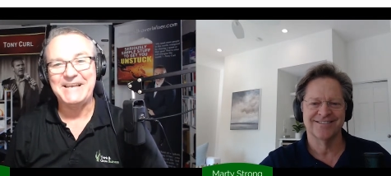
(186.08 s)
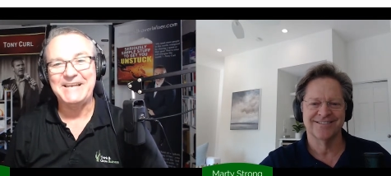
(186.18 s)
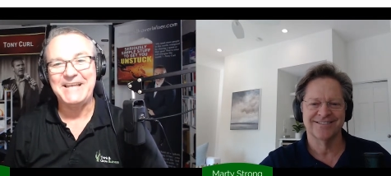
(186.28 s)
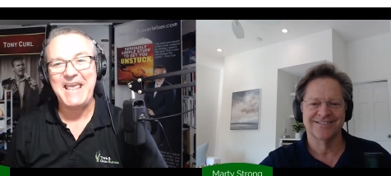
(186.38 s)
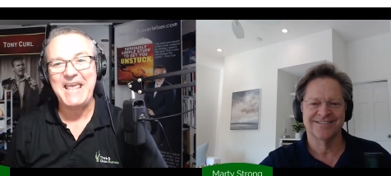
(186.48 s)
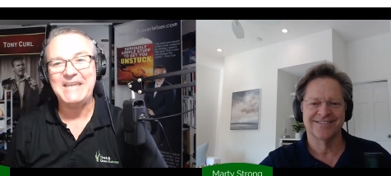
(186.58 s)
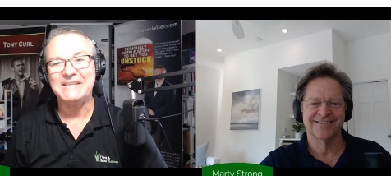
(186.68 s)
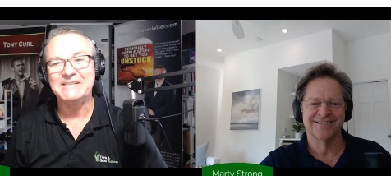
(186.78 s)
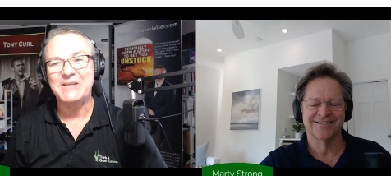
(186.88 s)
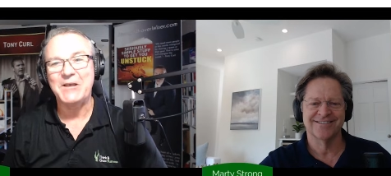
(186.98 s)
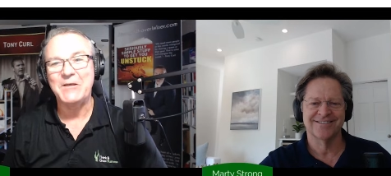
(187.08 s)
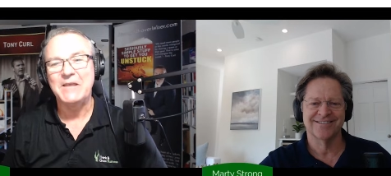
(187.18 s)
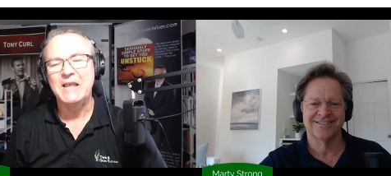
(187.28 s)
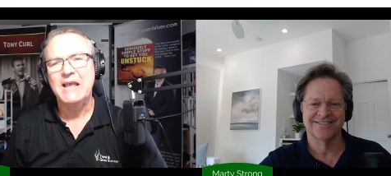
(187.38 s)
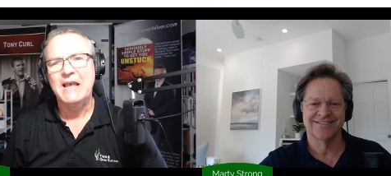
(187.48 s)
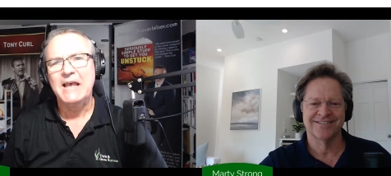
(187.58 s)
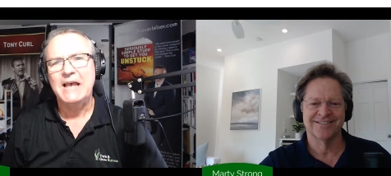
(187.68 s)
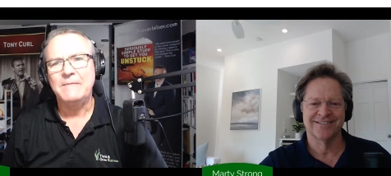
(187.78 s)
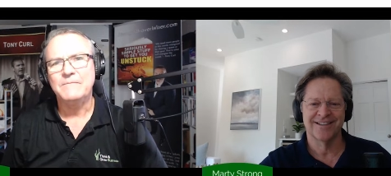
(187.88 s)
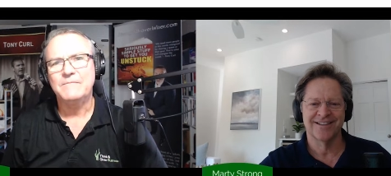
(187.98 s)
Speaker 1: ahead. So,
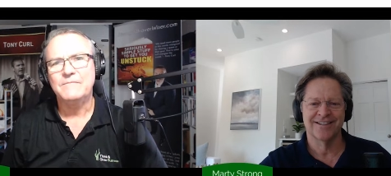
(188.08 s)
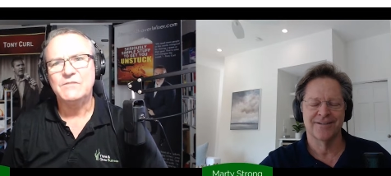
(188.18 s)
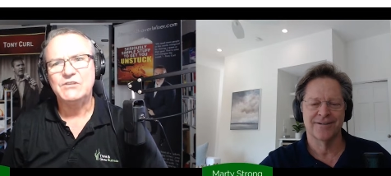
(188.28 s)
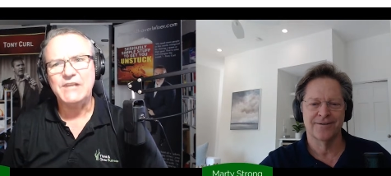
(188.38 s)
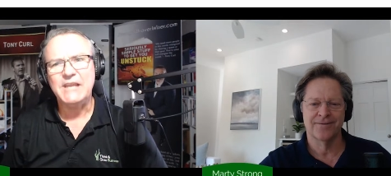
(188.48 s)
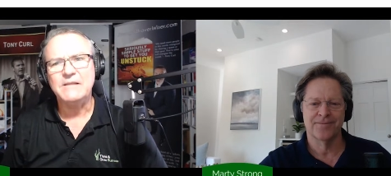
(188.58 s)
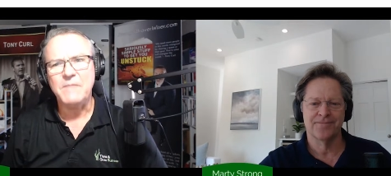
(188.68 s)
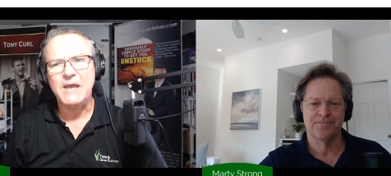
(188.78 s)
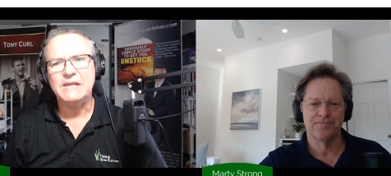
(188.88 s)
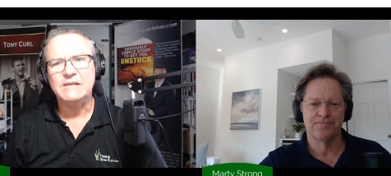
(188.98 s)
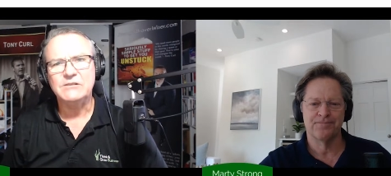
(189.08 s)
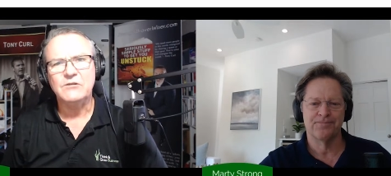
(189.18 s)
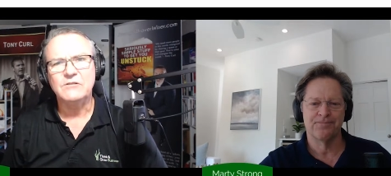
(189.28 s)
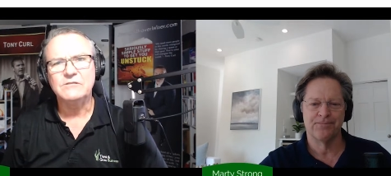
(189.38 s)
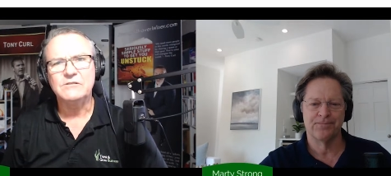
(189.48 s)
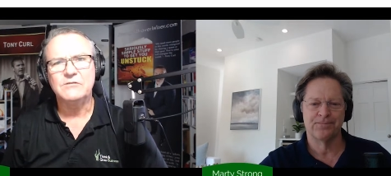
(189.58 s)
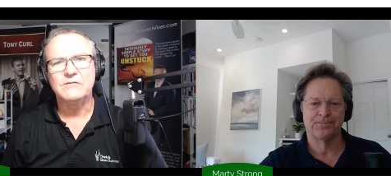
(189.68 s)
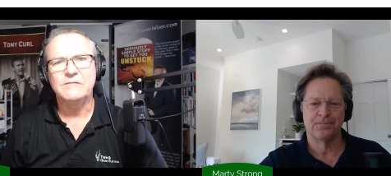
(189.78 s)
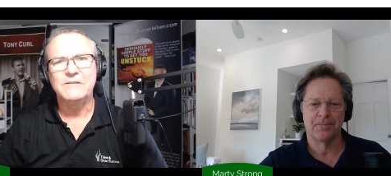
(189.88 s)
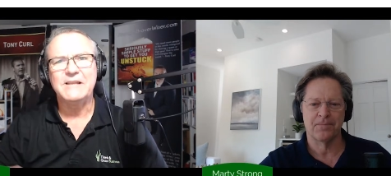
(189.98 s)
um, share the Marty Strong
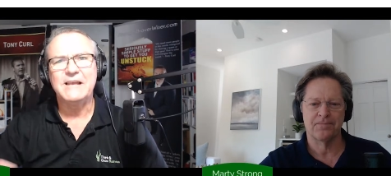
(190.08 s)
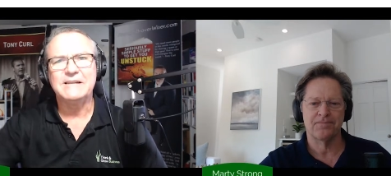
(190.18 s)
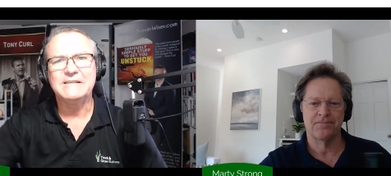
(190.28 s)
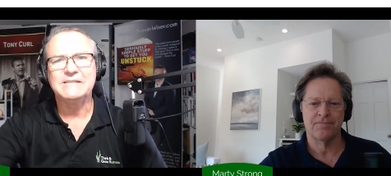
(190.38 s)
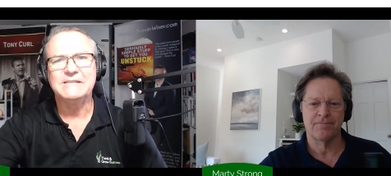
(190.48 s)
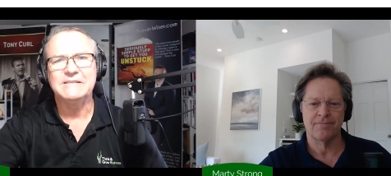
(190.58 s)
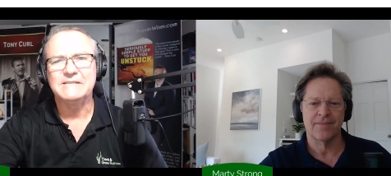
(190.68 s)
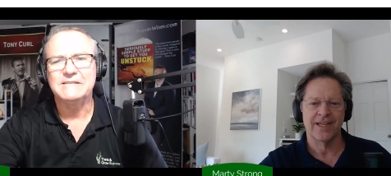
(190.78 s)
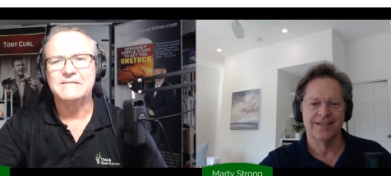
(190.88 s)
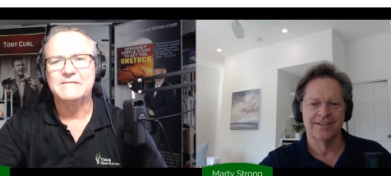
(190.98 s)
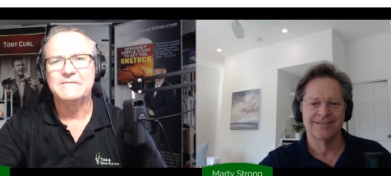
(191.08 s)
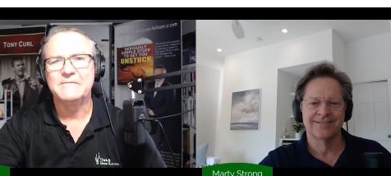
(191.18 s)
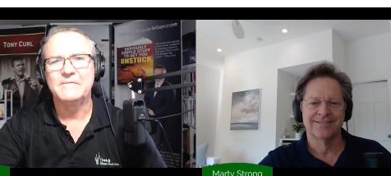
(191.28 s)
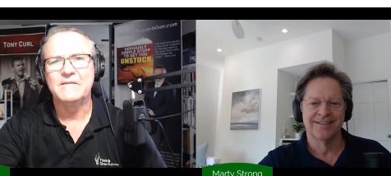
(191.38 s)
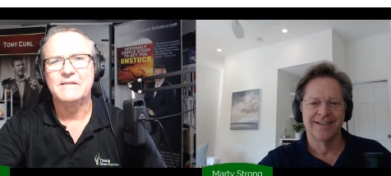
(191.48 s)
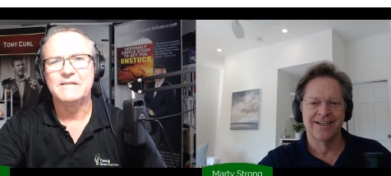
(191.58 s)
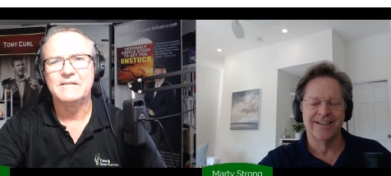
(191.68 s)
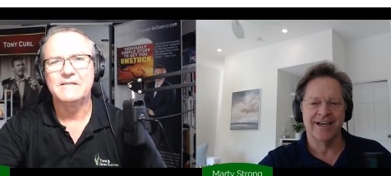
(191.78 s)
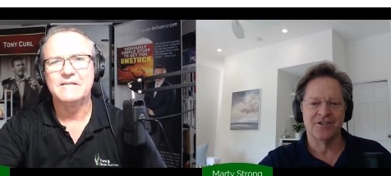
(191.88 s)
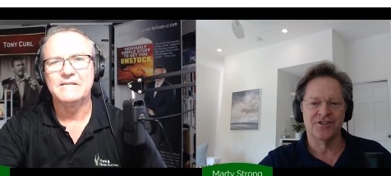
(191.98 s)
story with our listeners.
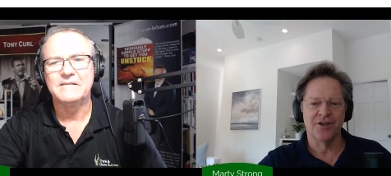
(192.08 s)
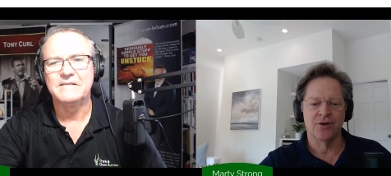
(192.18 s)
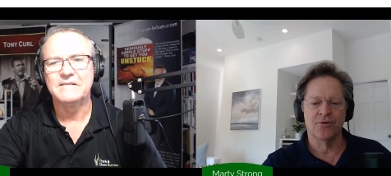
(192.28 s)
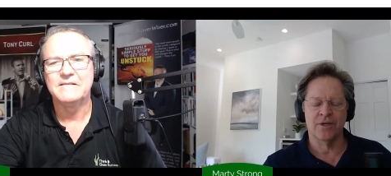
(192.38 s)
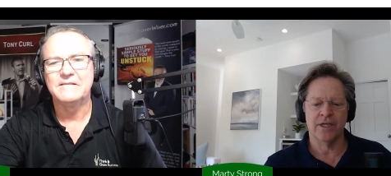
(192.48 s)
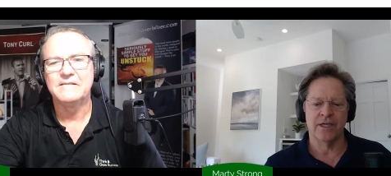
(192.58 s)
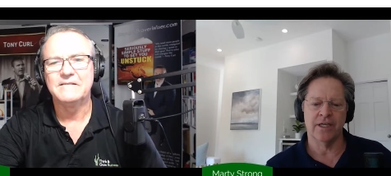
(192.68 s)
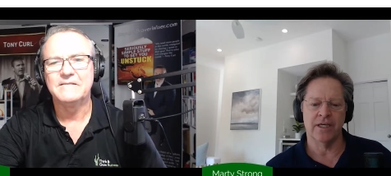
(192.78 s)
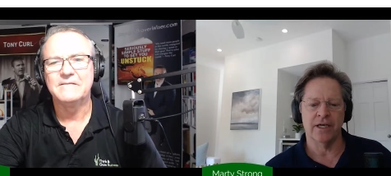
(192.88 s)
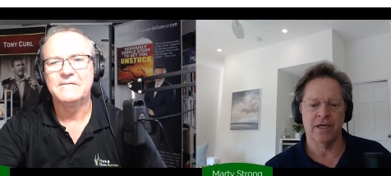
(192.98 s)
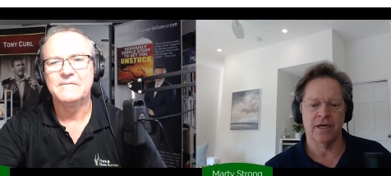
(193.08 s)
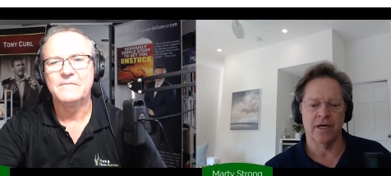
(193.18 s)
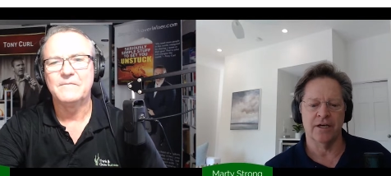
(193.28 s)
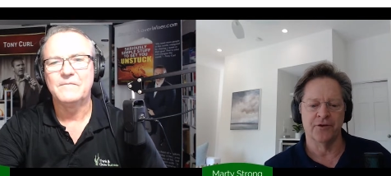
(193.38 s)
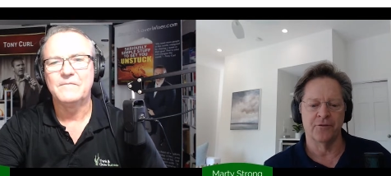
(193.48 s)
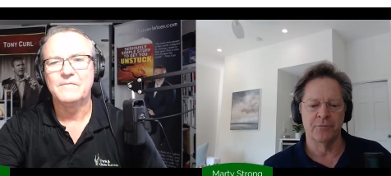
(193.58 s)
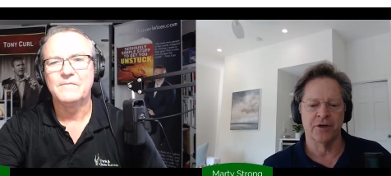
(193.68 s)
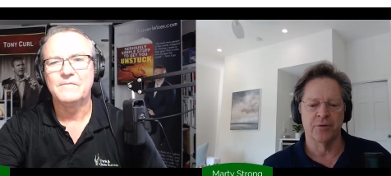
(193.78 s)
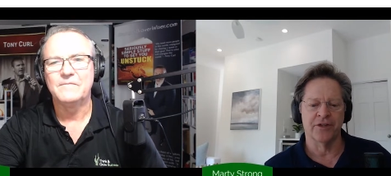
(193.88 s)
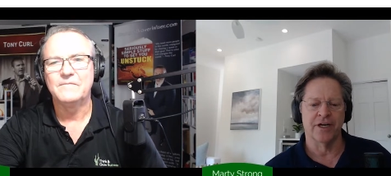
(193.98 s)
Speaker 2: Yeah, so if you're
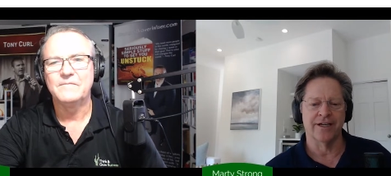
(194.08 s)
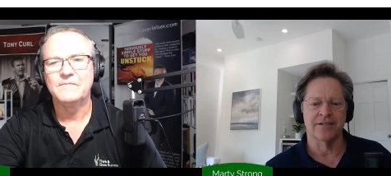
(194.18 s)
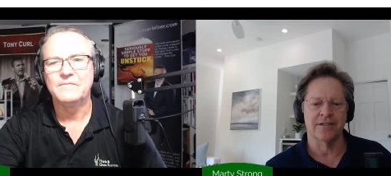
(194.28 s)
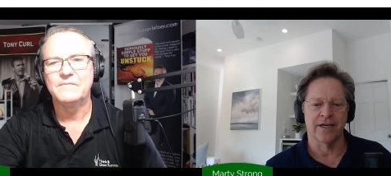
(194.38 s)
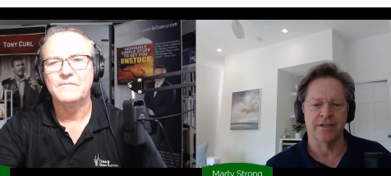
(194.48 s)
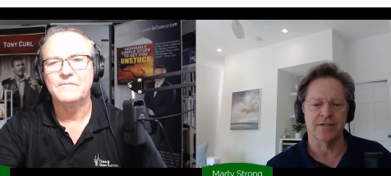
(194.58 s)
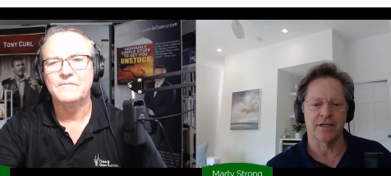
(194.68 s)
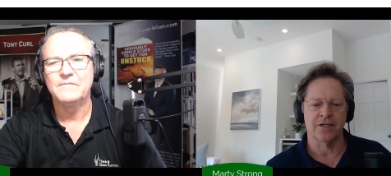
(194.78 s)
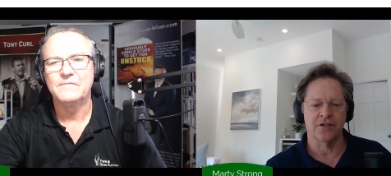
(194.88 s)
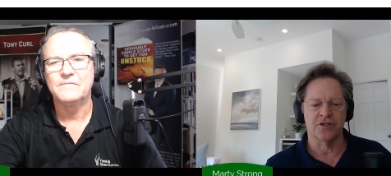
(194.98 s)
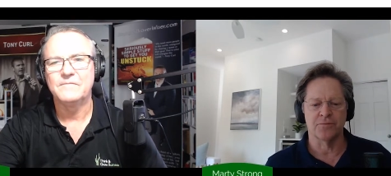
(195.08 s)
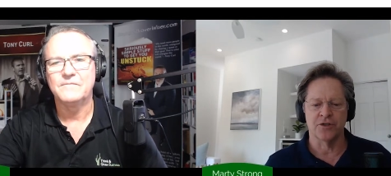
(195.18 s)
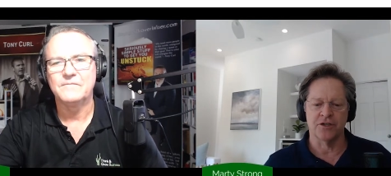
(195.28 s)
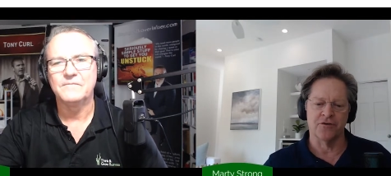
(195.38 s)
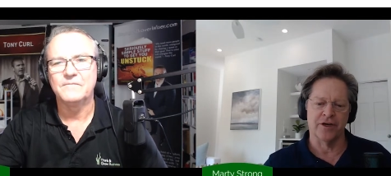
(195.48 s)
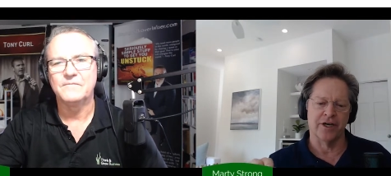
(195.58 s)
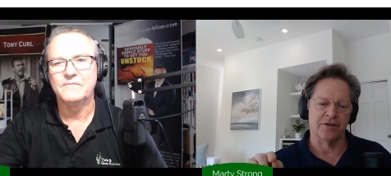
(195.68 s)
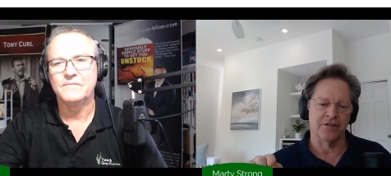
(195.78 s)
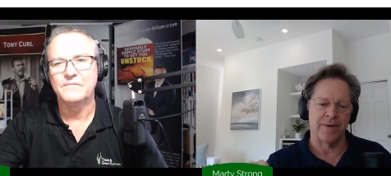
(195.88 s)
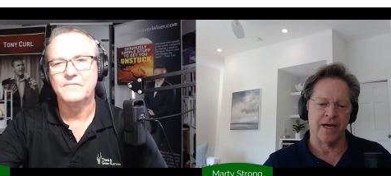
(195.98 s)
familiar with the United States and you just put your finger
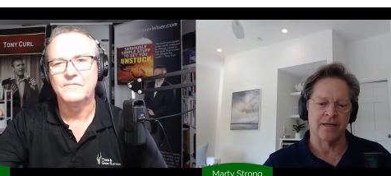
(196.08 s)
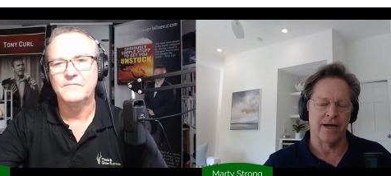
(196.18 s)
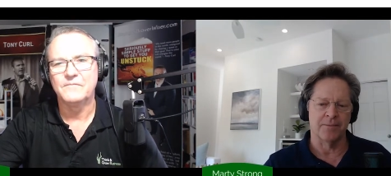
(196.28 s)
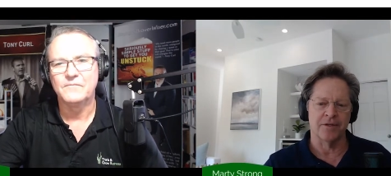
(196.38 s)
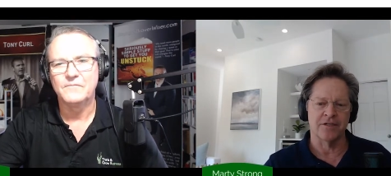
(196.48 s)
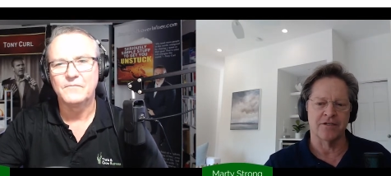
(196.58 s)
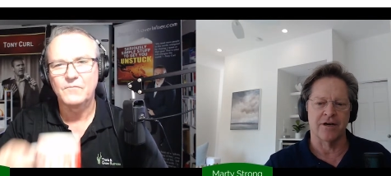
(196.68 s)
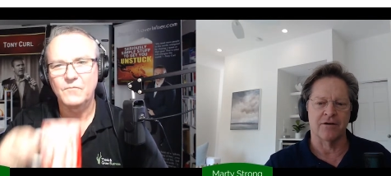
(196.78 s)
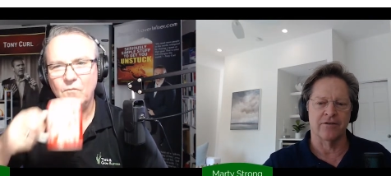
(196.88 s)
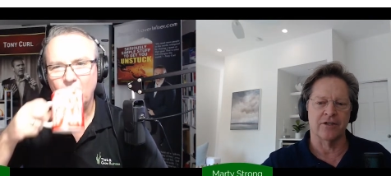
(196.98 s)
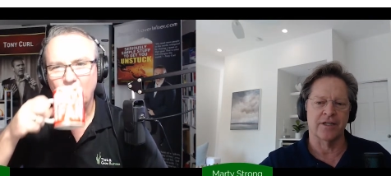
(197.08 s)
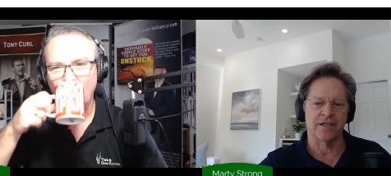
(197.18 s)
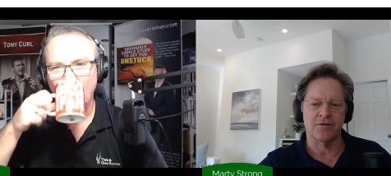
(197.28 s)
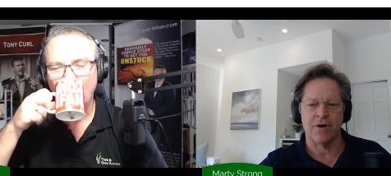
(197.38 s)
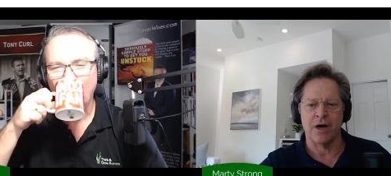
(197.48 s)
smack dab in the center of it, that's where I